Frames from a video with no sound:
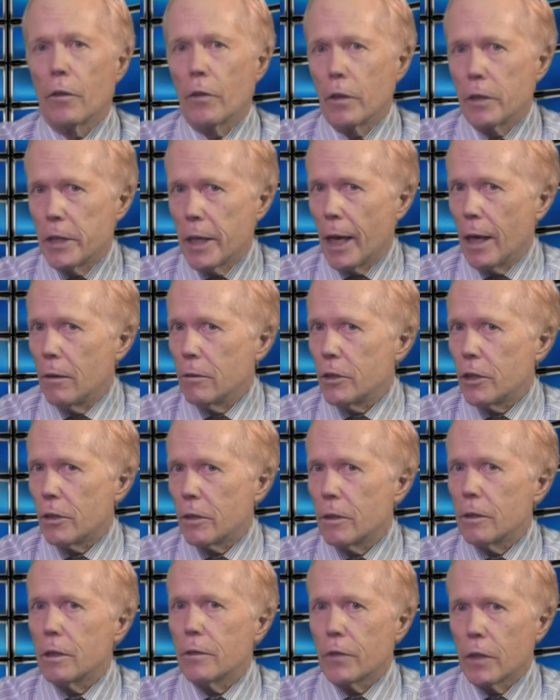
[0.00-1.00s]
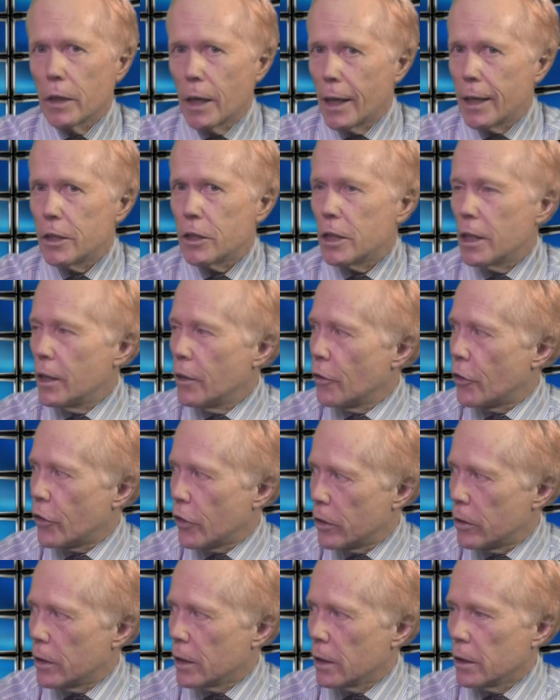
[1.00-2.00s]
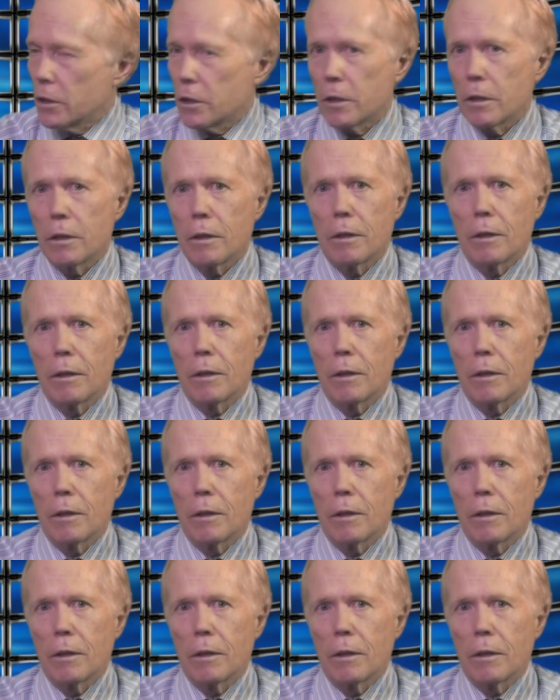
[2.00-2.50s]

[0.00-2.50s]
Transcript: The downturn of the 1930s